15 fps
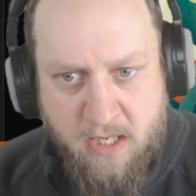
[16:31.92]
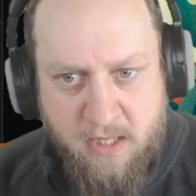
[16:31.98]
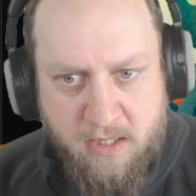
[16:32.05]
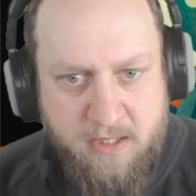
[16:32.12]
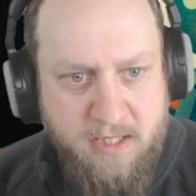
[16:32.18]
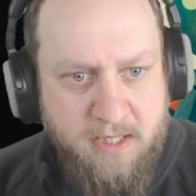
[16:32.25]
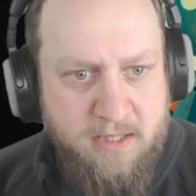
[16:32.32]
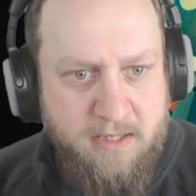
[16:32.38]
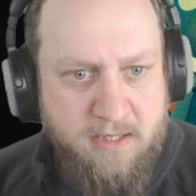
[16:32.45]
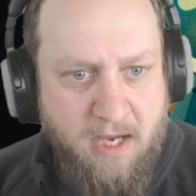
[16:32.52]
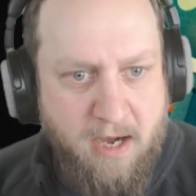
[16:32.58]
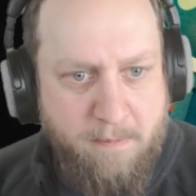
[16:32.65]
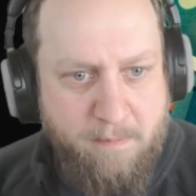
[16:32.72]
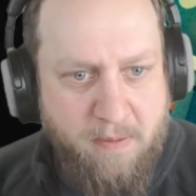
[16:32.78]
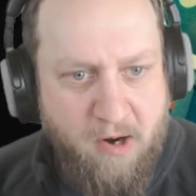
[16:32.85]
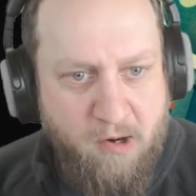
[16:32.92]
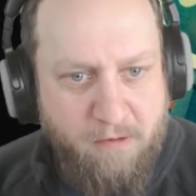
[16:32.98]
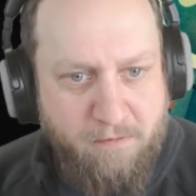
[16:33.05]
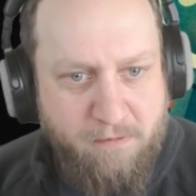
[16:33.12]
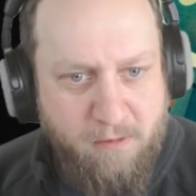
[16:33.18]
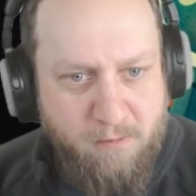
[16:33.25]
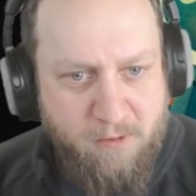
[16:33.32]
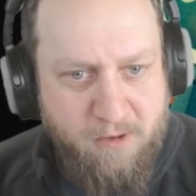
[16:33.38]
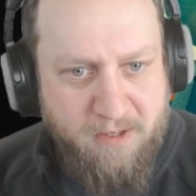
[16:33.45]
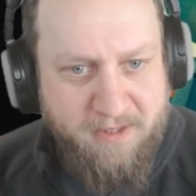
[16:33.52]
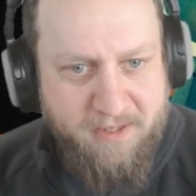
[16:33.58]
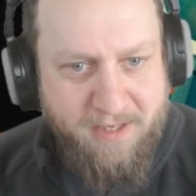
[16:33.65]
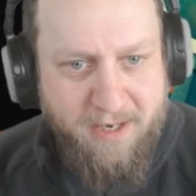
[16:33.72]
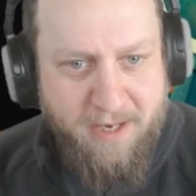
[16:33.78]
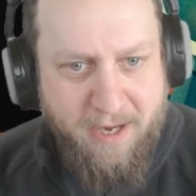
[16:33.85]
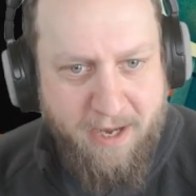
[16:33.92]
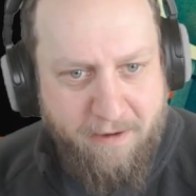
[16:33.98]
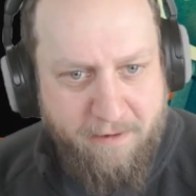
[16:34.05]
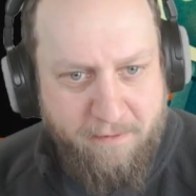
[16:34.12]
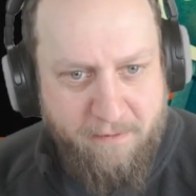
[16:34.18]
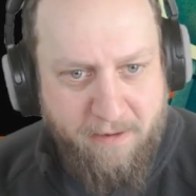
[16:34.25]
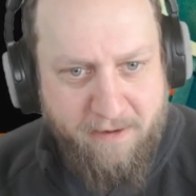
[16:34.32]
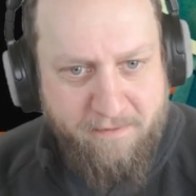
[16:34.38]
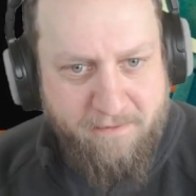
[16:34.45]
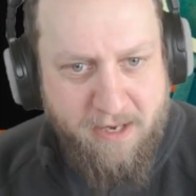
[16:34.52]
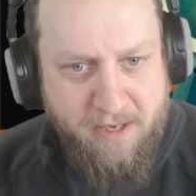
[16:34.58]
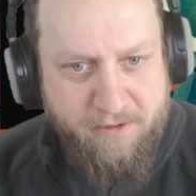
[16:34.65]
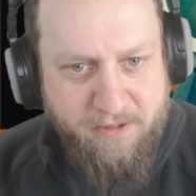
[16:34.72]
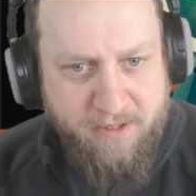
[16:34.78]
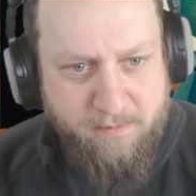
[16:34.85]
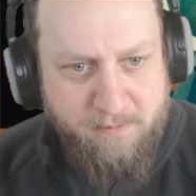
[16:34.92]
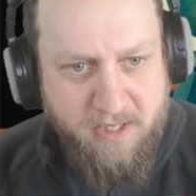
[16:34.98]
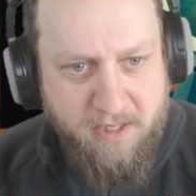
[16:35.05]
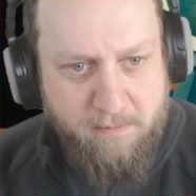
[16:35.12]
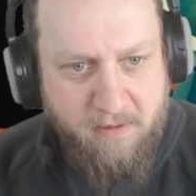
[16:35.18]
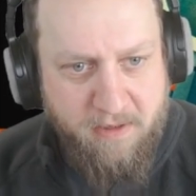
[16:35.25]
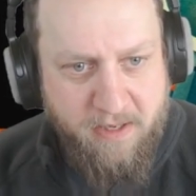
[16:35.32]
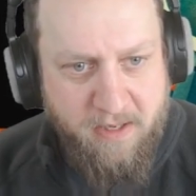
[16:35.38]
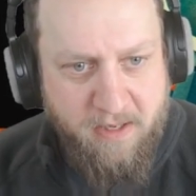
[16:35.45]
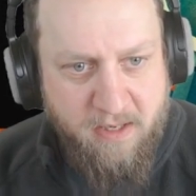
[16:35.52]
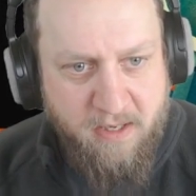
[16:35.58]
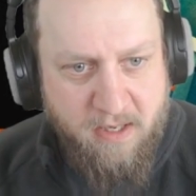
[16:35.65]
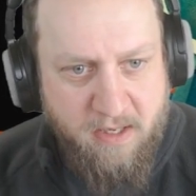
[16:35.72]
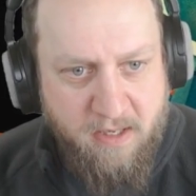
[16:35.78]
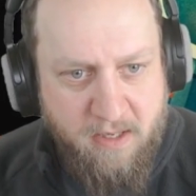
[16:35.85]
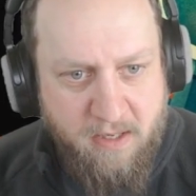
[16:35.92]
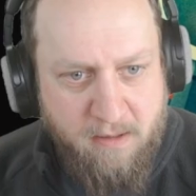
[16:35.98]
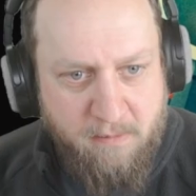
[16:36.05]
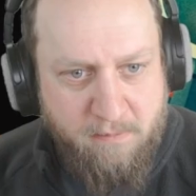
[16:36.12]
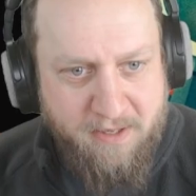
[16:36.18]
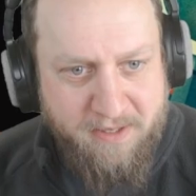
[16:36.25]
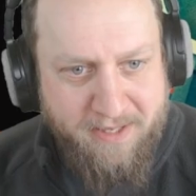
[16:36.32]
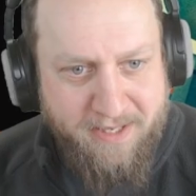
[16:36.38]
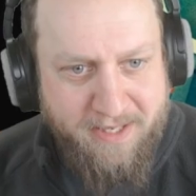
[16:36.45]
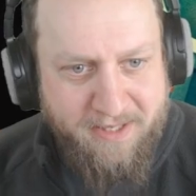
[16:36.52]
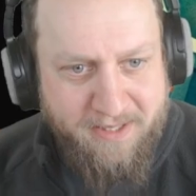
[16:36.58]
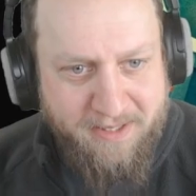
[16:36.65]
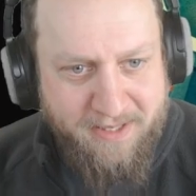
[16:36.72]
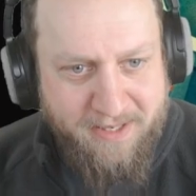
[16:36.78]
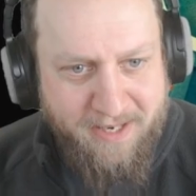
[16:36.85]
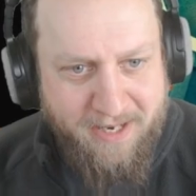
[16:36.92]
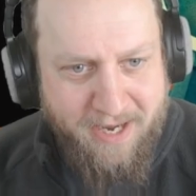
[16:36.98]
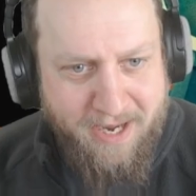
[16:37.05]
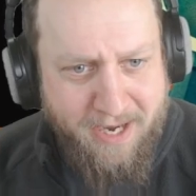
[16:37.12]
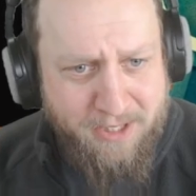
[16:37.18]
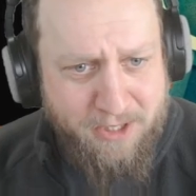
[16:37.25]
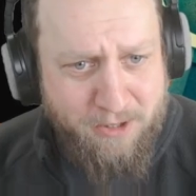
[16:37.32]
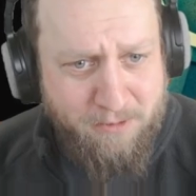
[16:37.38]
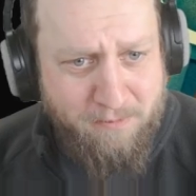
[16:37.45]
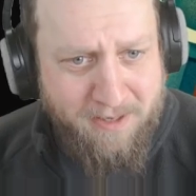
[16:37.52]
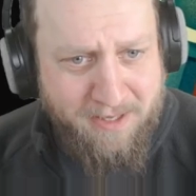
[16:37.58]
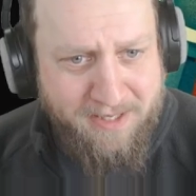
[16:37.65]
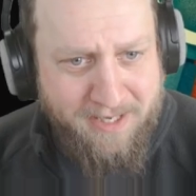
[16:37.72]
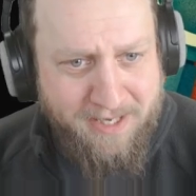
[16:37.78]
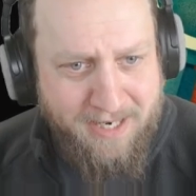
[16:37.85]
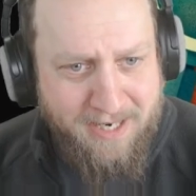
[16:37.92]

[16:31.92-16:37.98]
These are powerful words, and I value them deeply. But at h1r.ai,